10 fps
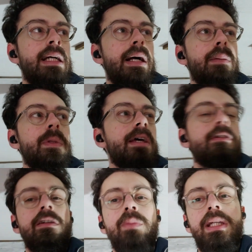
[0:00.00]
But
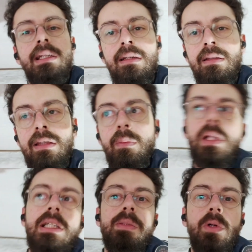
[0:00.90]
that'll give me the
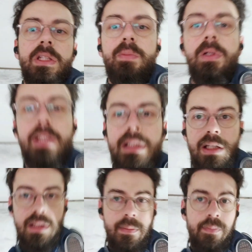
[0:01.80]
ability to put in spotlights,
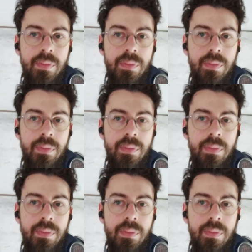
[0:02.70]
because